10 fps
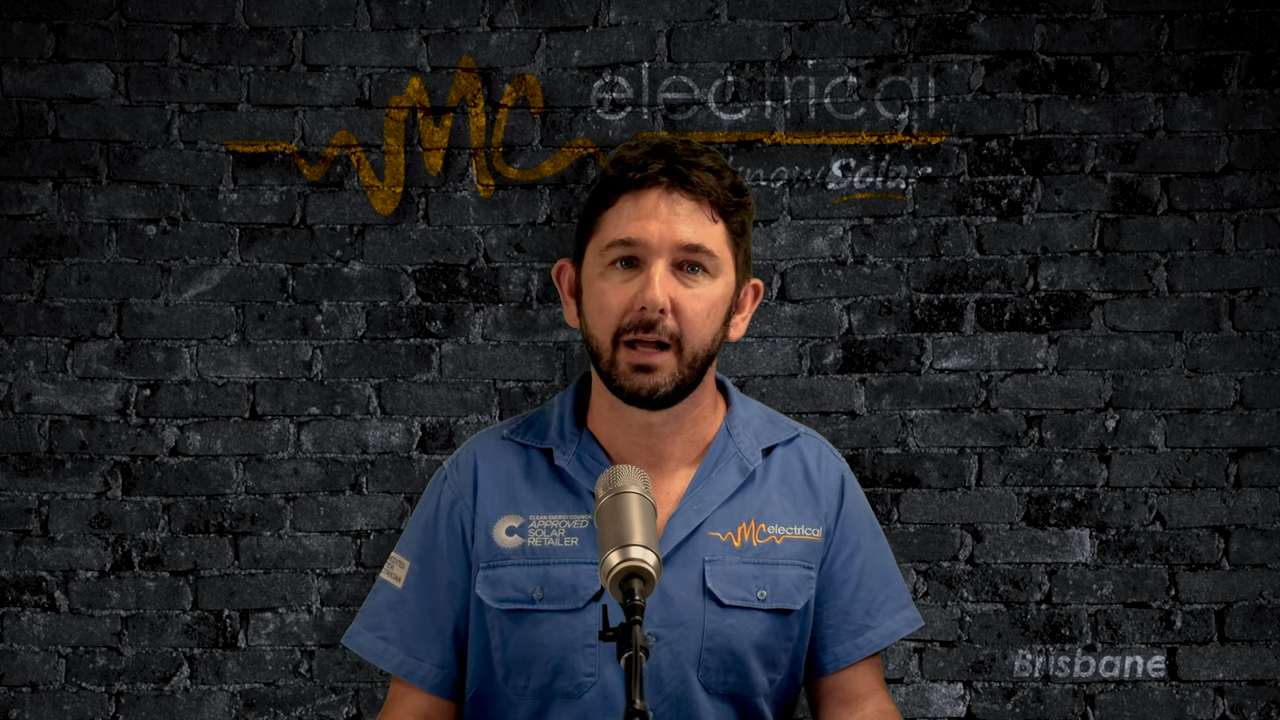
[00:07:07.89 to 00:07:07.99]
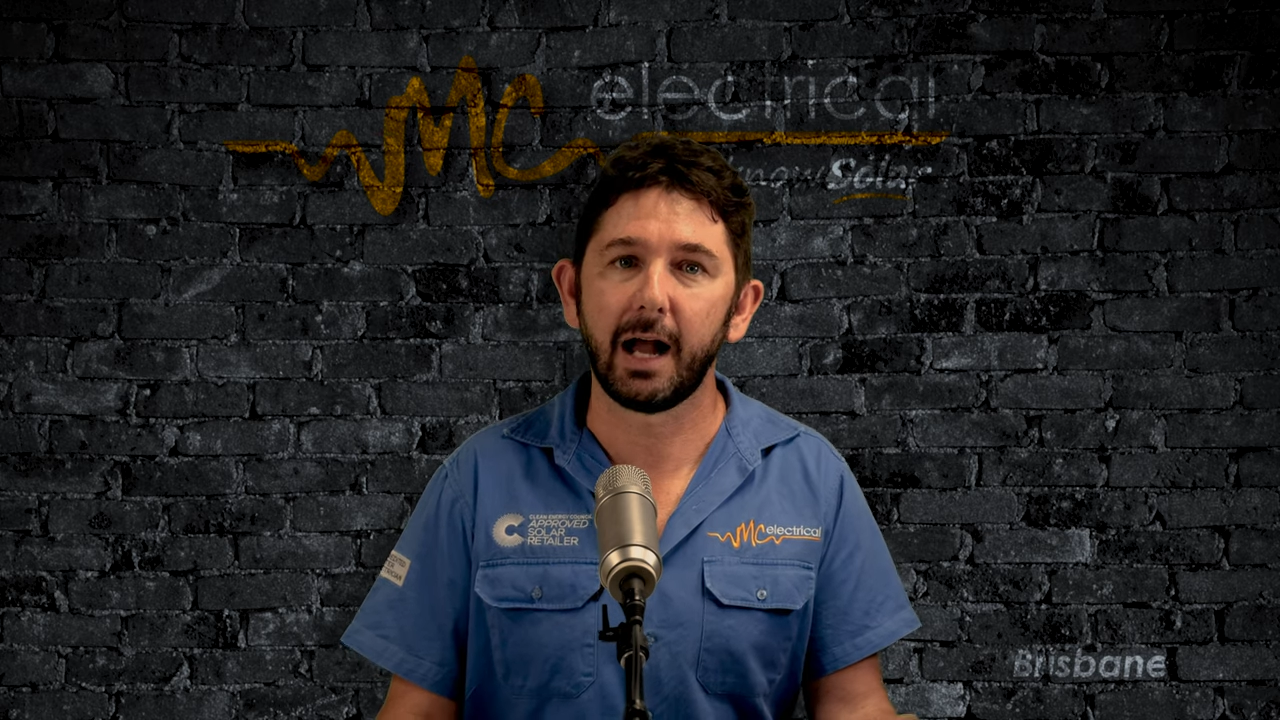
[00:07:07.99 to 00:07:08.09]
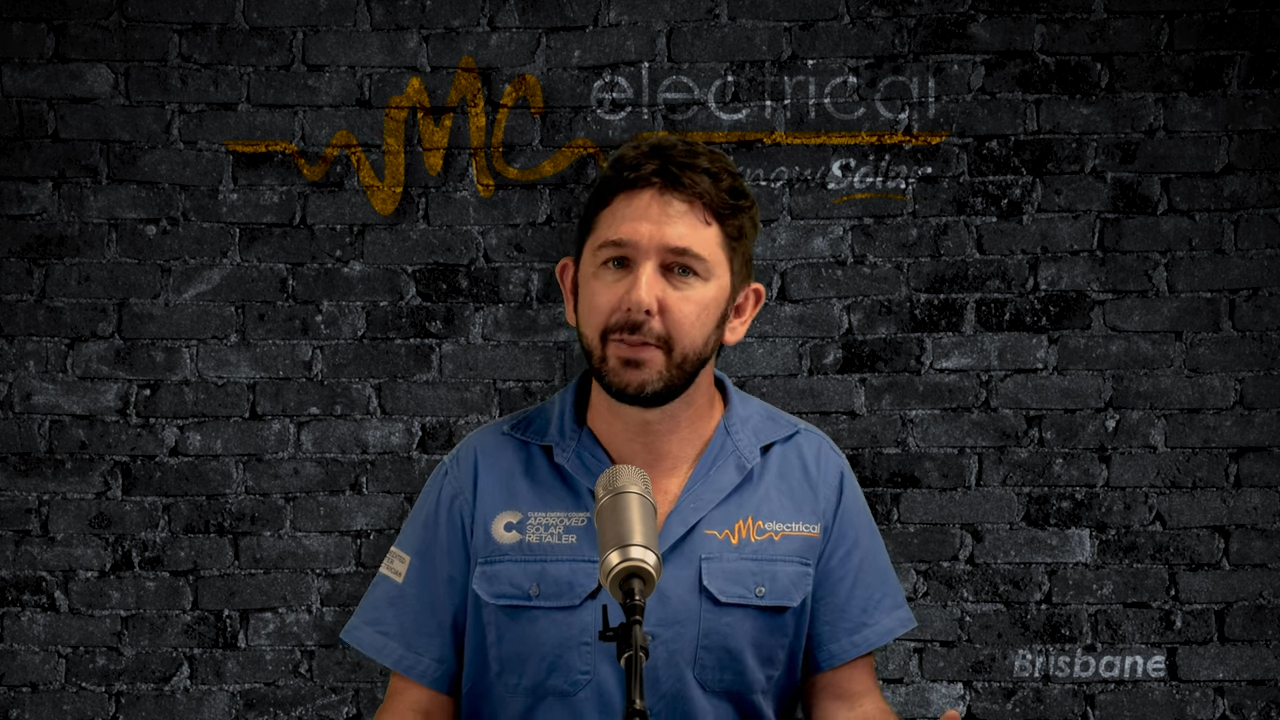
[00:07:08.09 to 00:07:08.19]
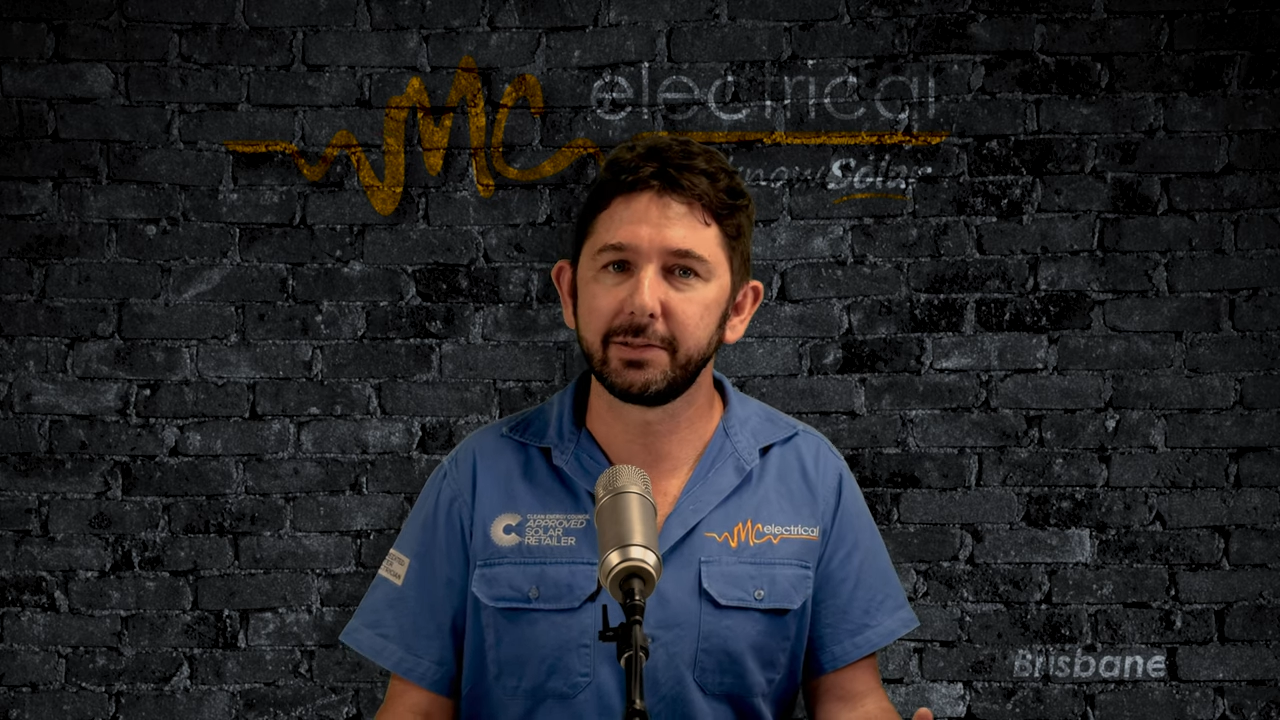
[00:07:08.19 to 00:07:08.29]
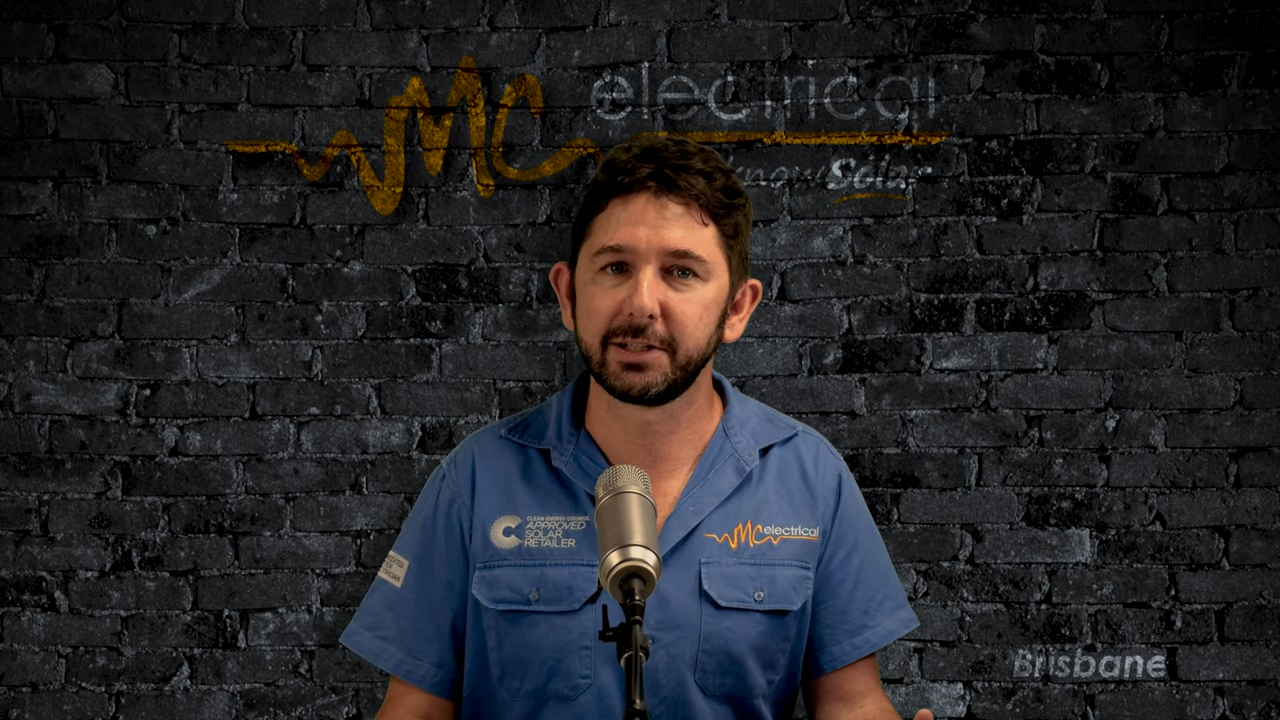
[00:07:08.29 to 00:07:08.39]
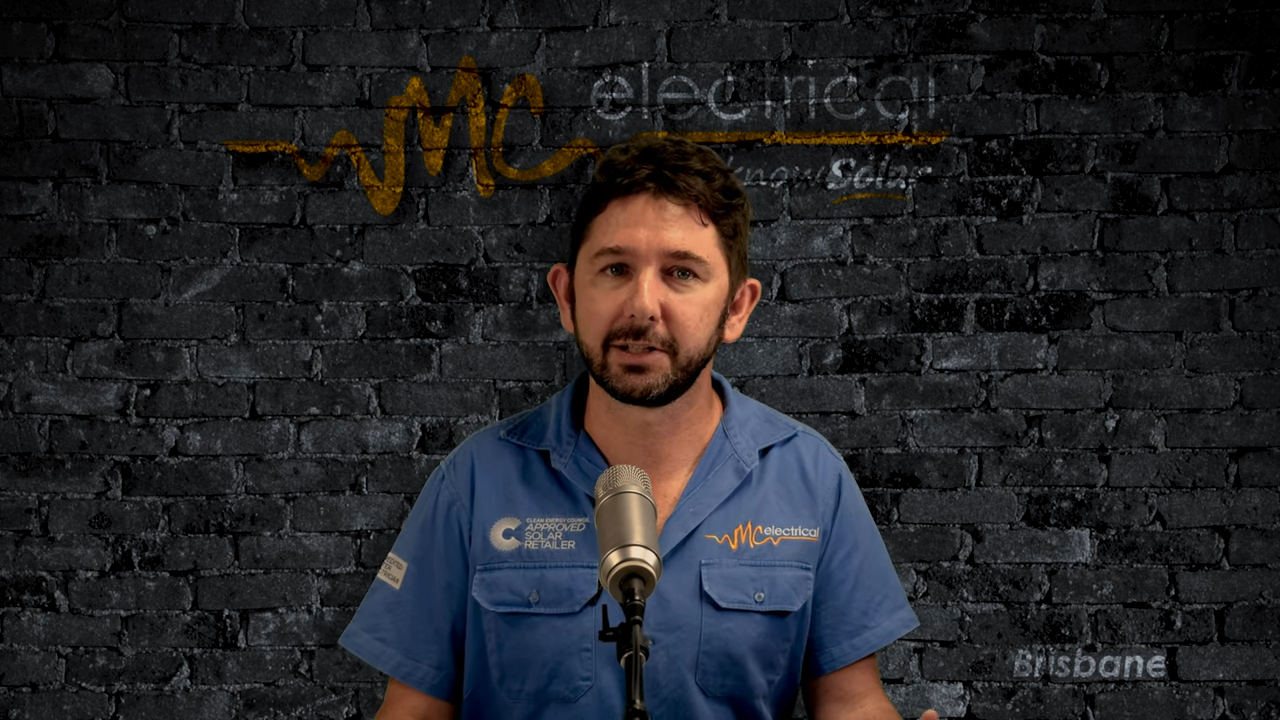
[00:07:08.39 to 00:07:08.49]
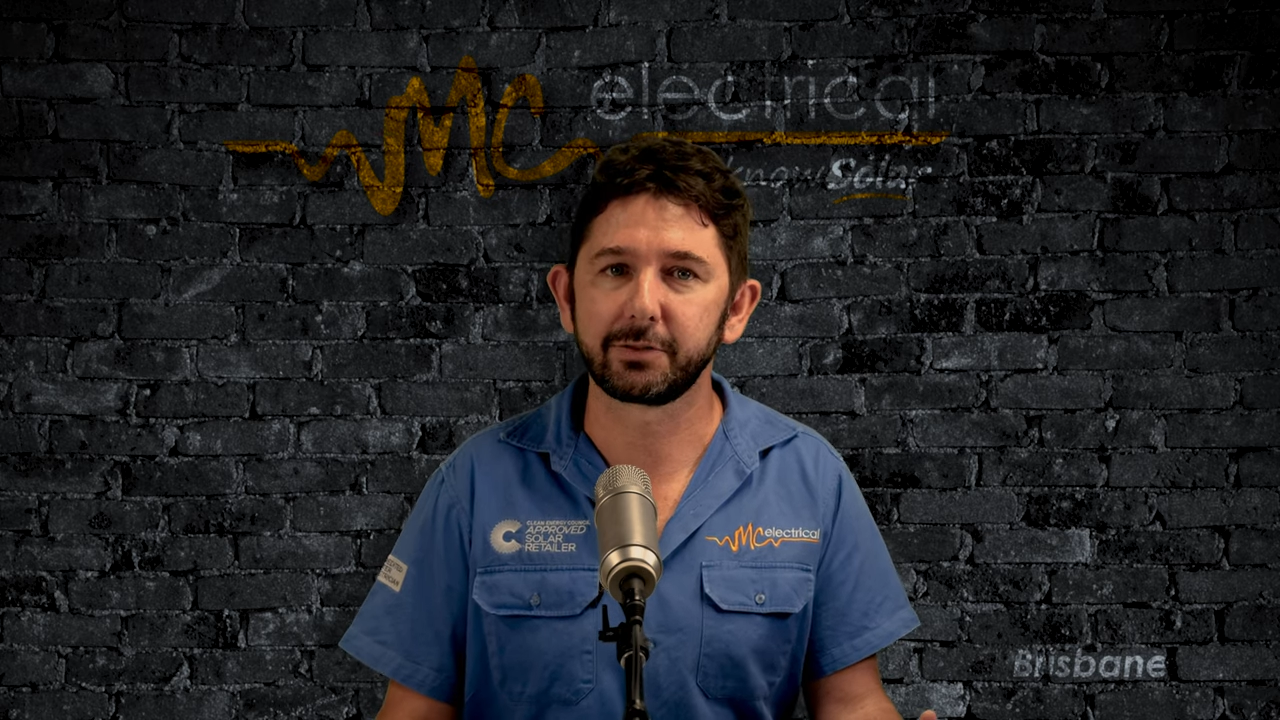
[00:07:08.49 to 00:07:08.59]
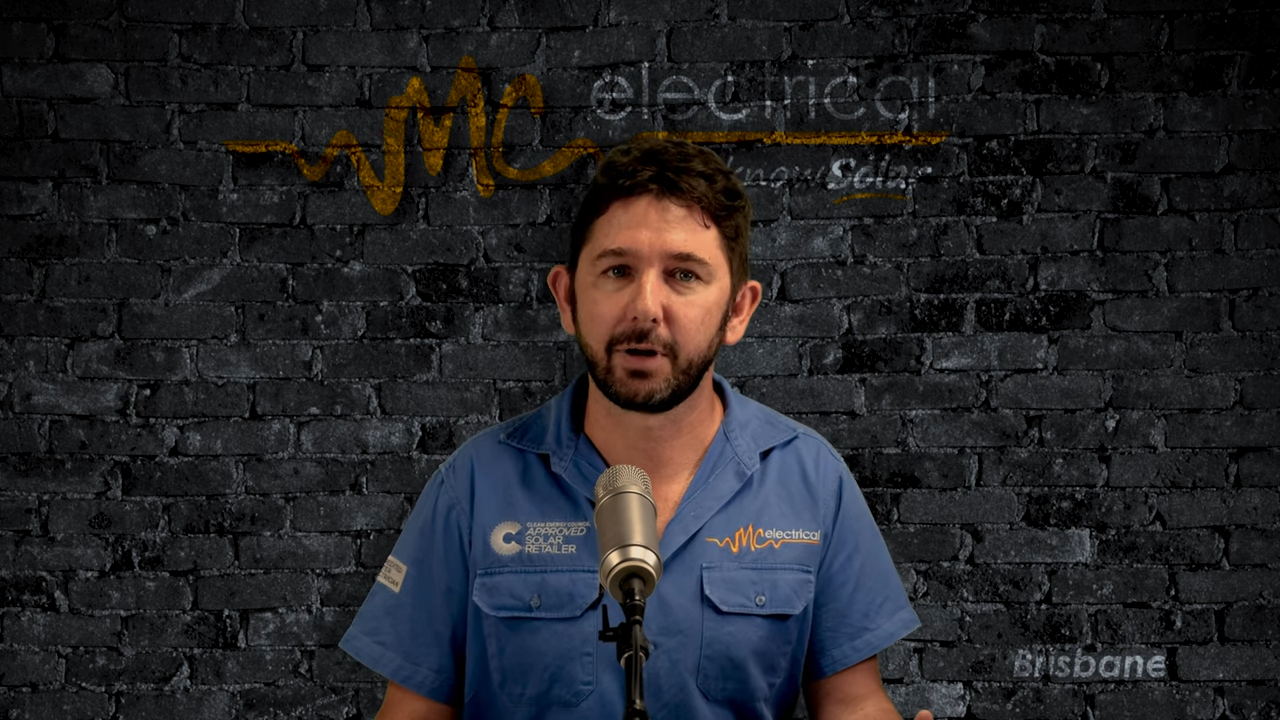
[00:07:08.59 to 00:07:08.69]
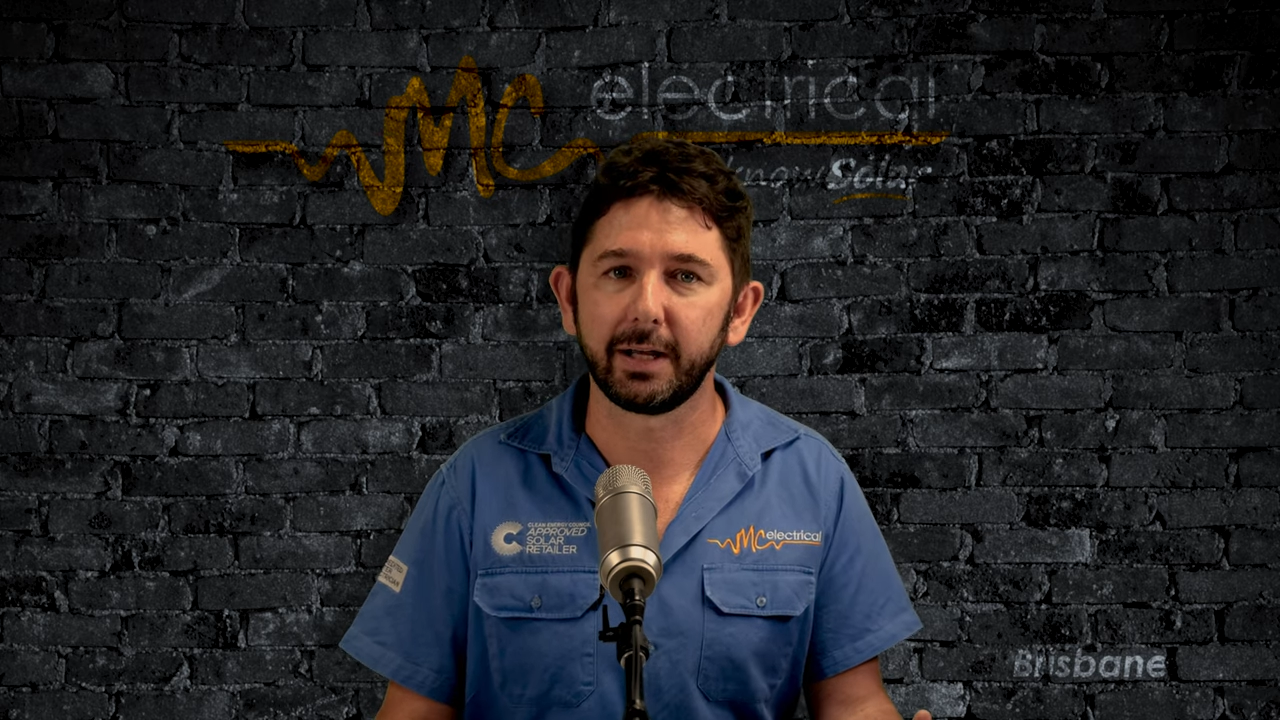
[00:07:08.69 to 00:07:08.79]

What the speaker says: Others are just trying